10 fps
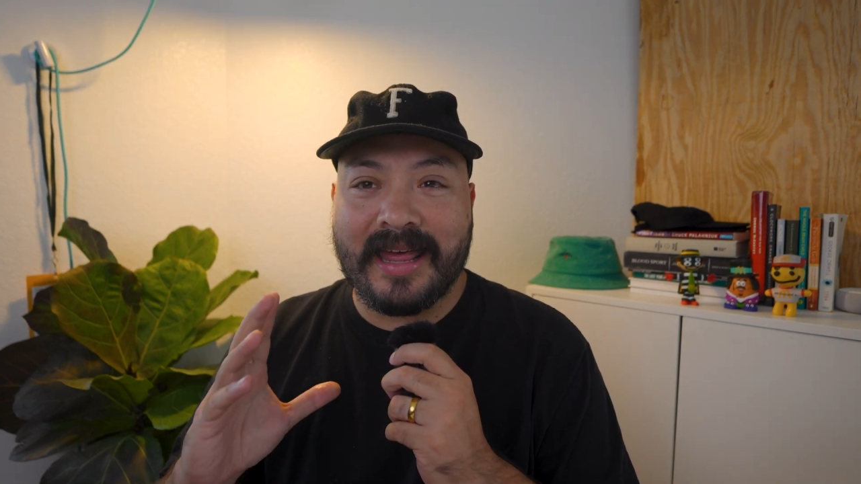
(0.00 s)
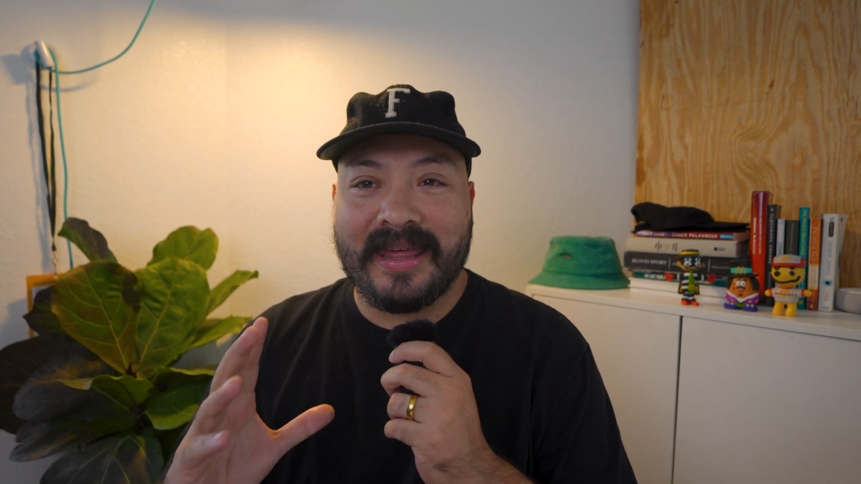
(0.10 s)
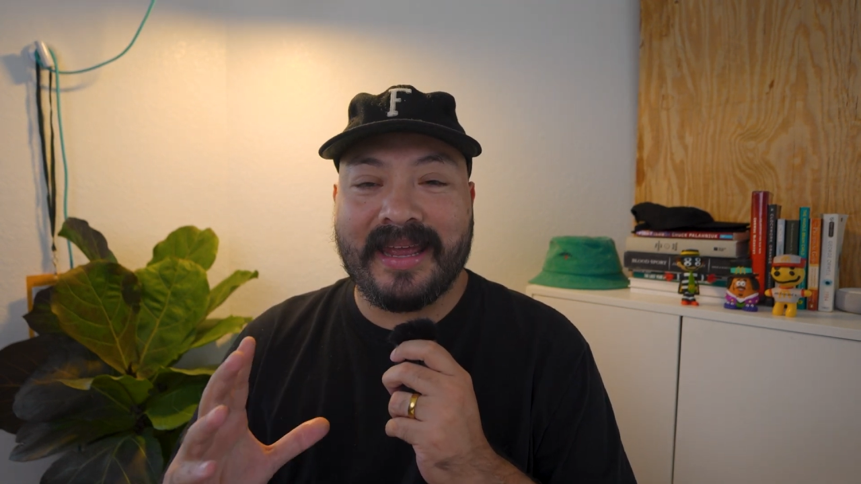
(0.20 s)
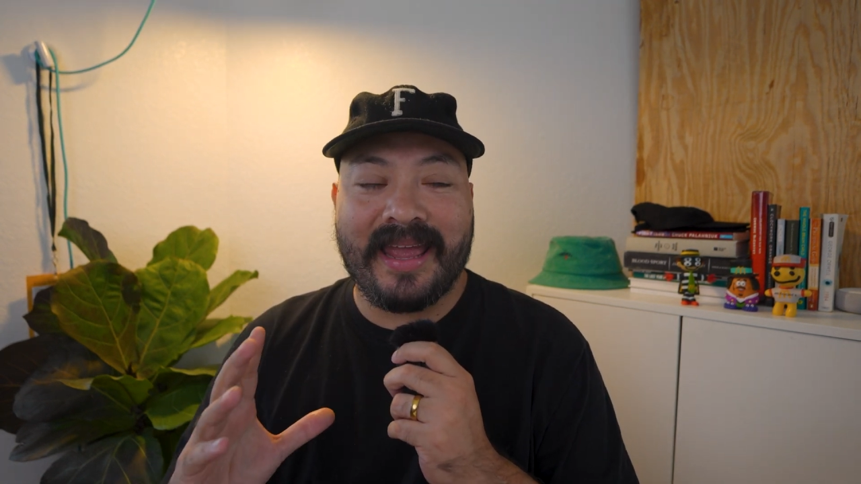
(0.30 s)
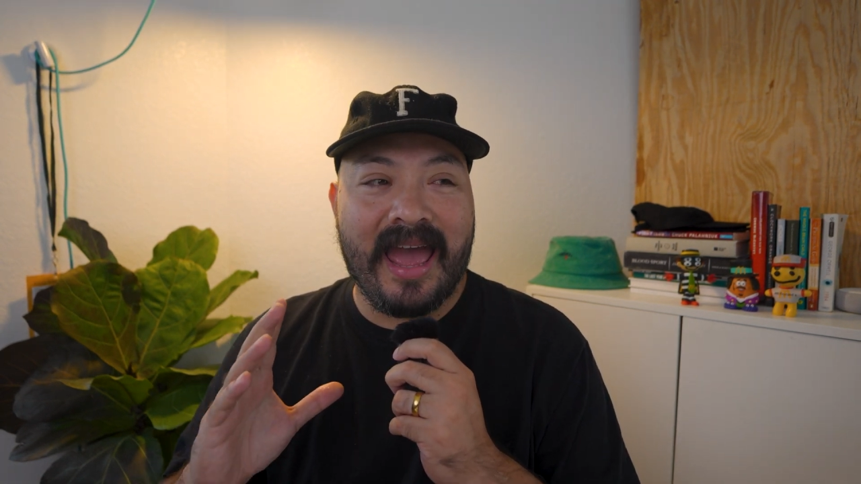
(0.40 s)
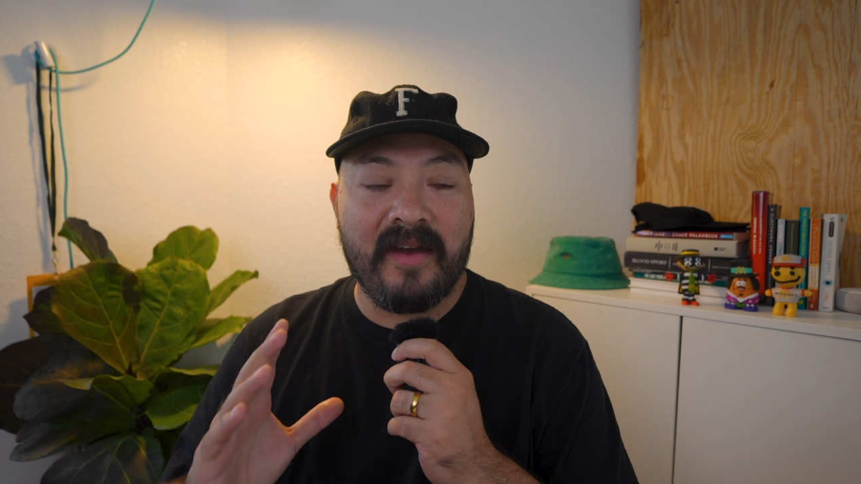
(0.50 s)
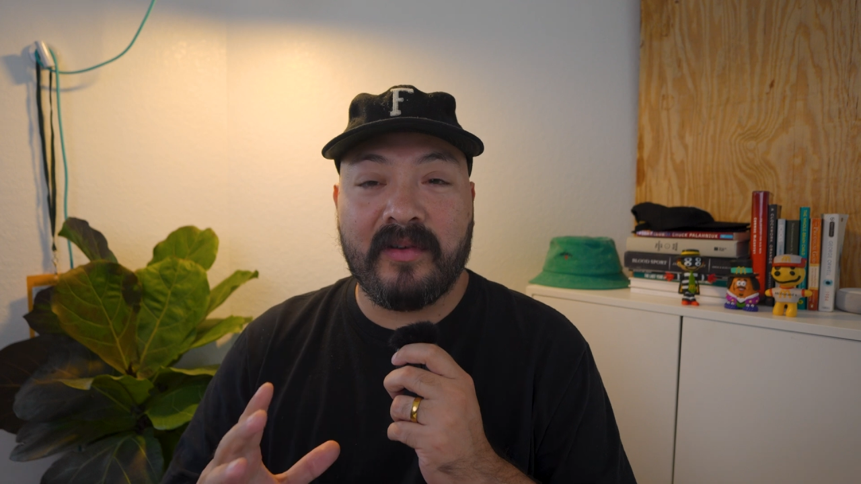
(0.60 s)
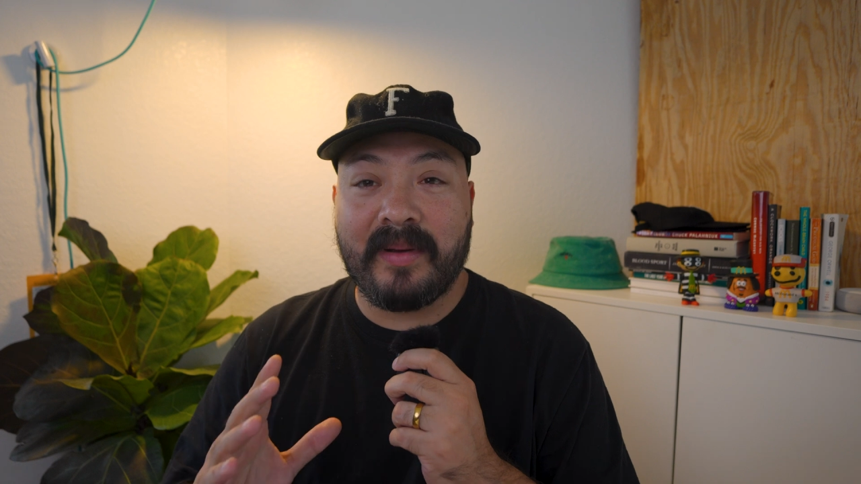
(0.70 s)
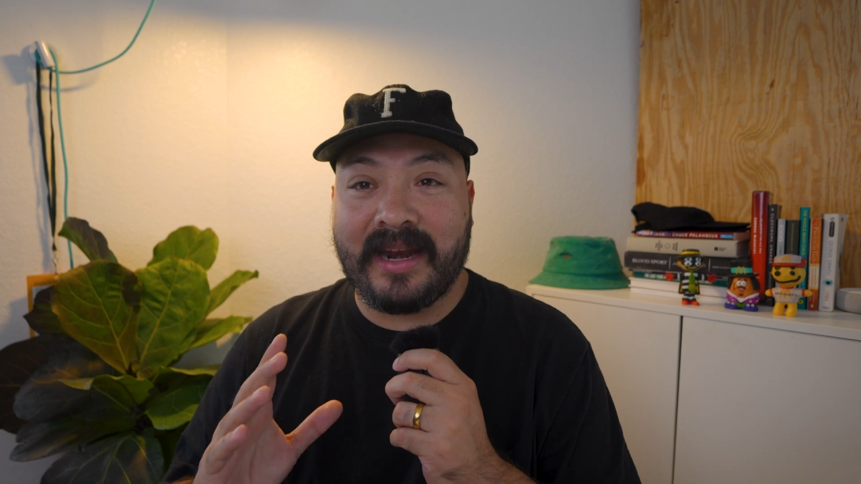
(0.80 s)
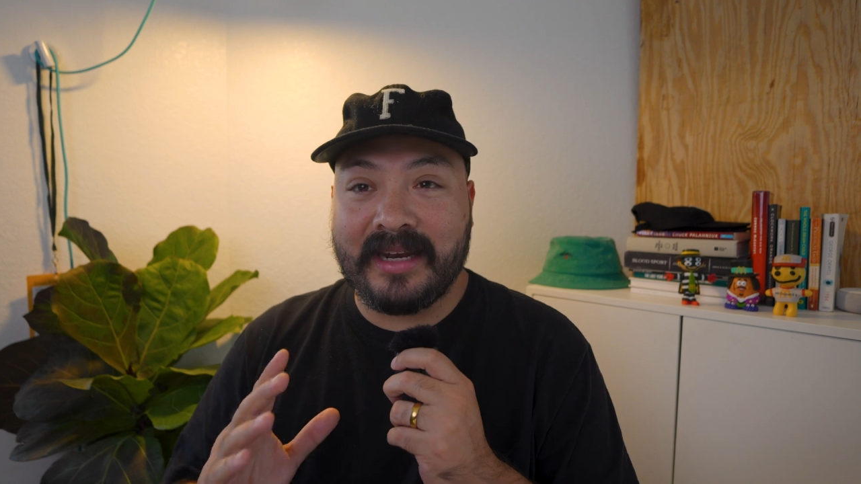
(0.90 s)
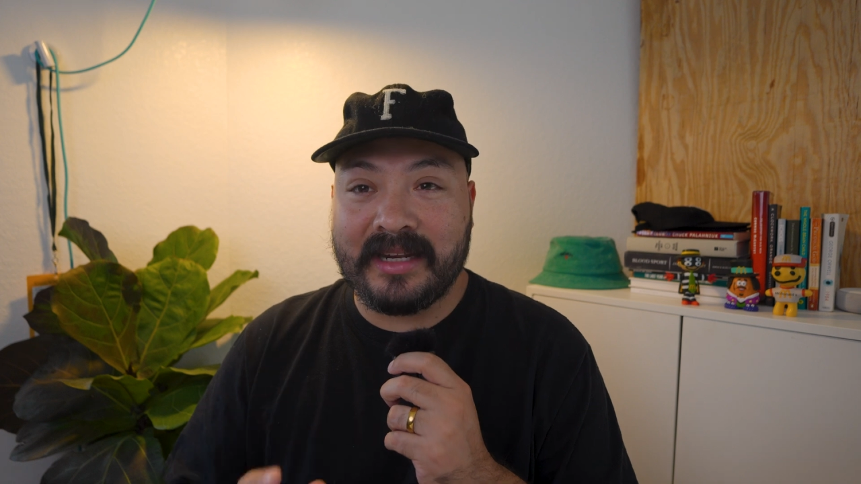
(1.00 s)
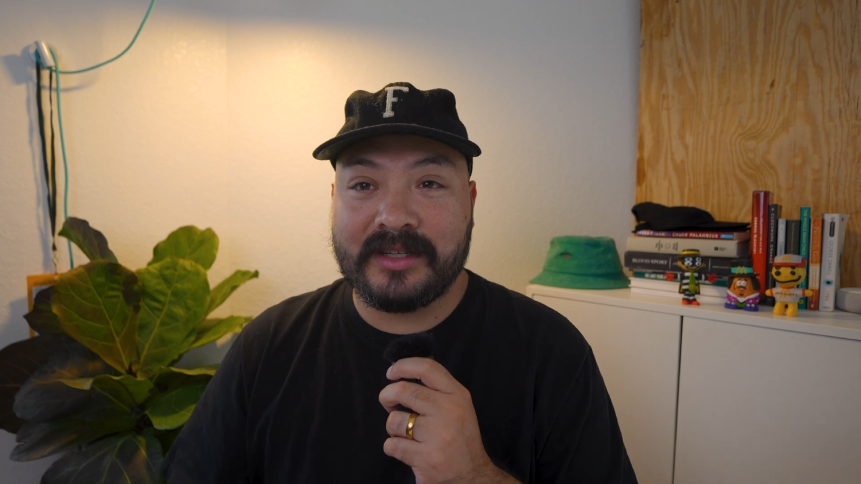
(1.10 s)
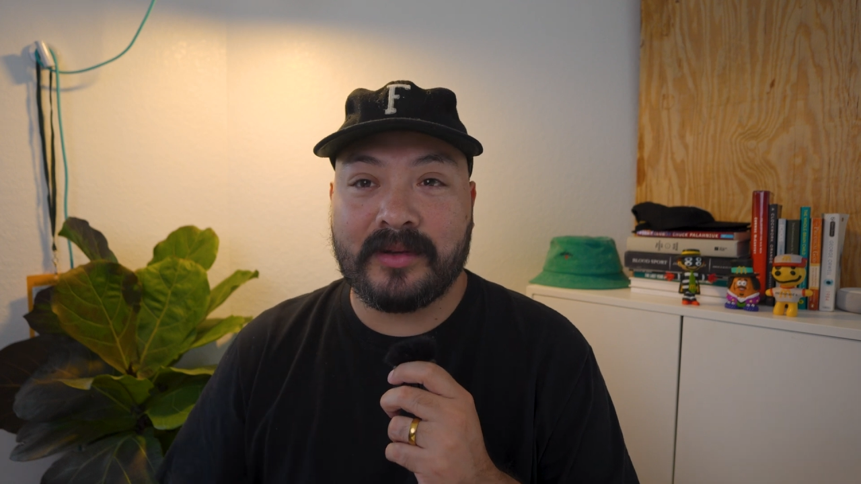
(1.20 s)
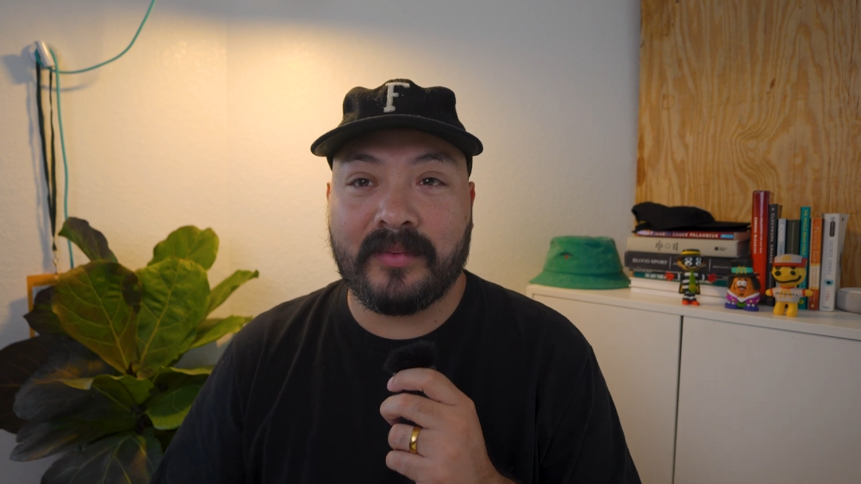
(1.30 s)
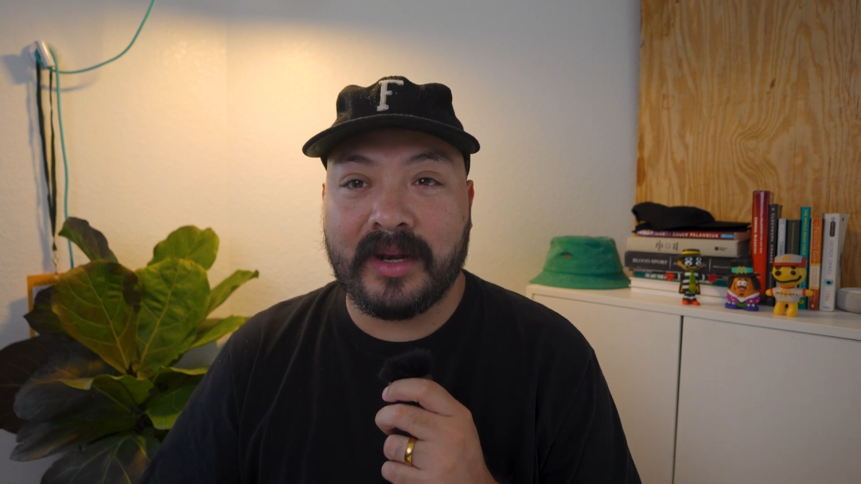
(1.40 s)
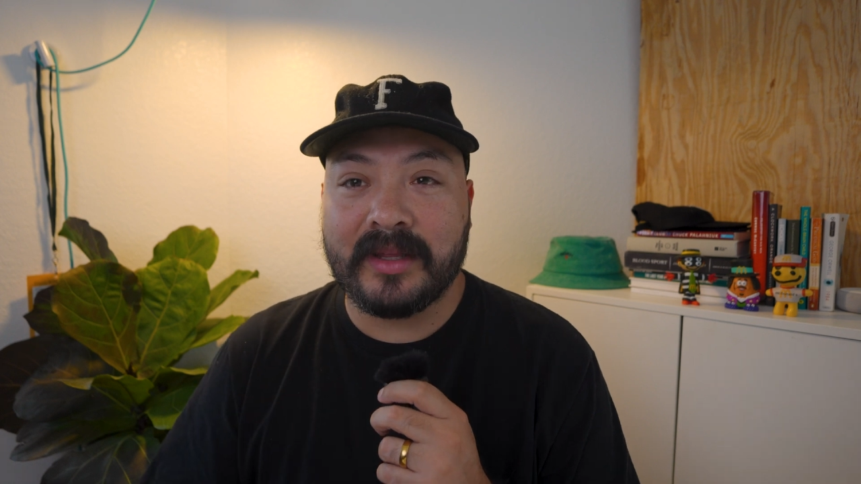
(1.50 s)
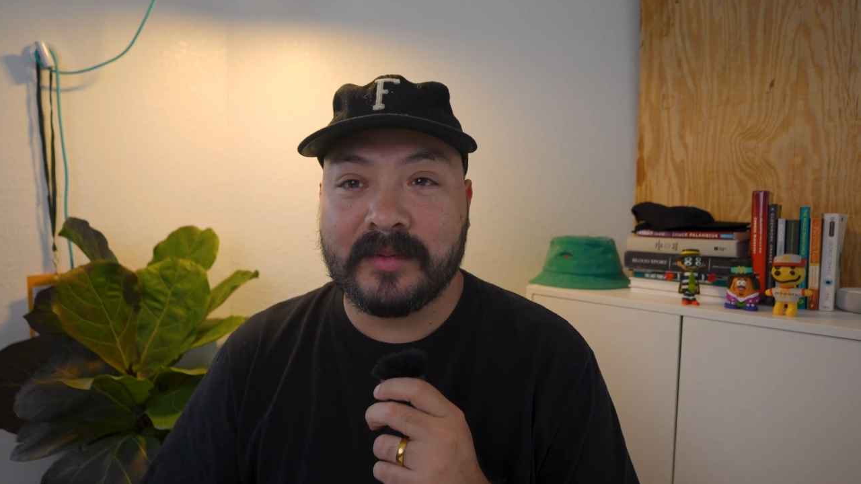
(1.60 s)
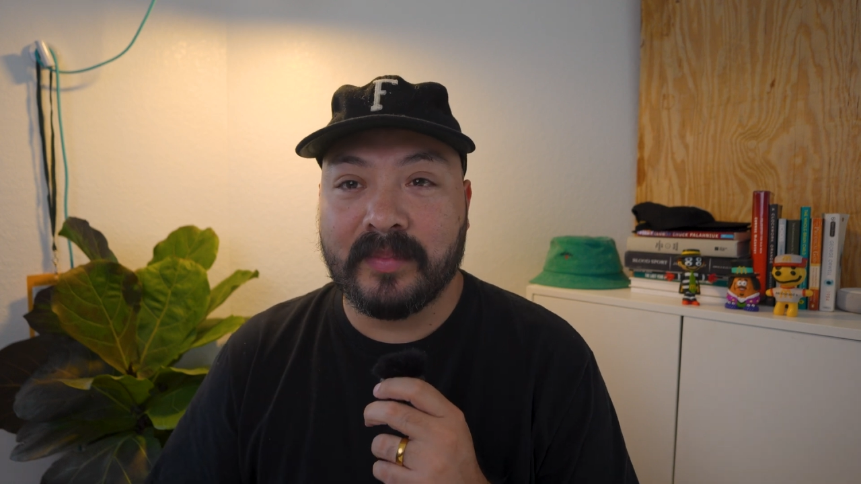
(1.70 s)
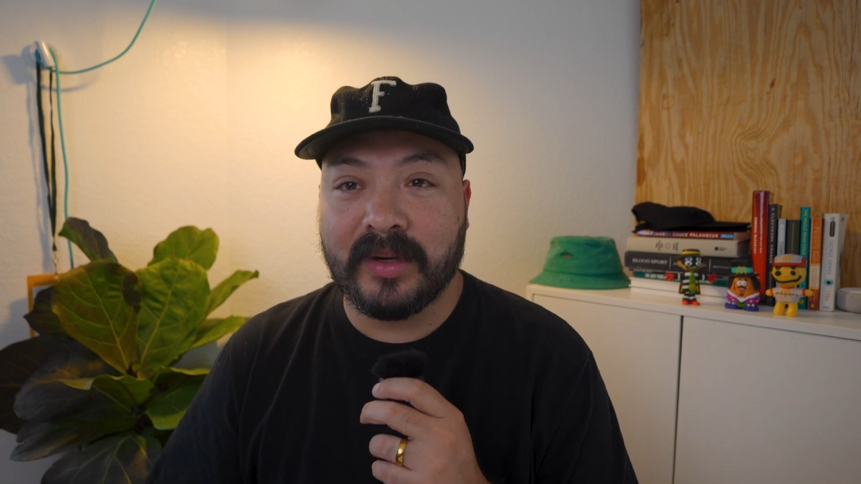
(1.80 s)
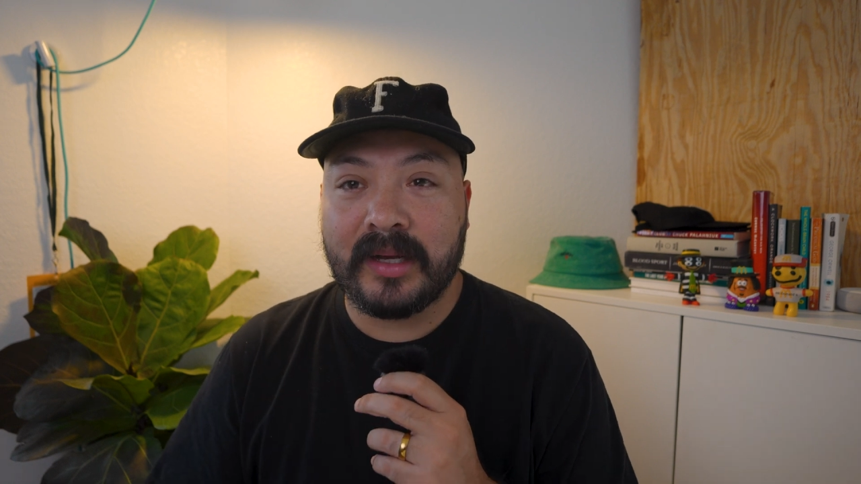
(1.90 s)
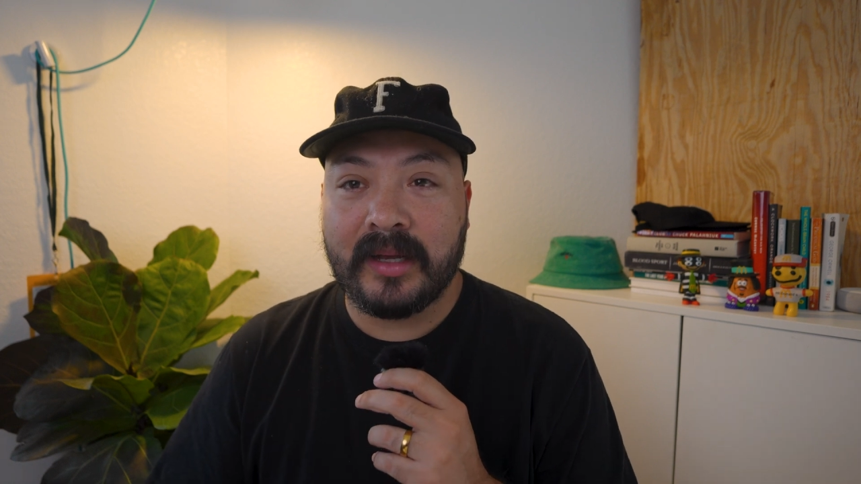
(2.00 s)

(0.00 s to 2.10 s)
I think everybody needs to read this book.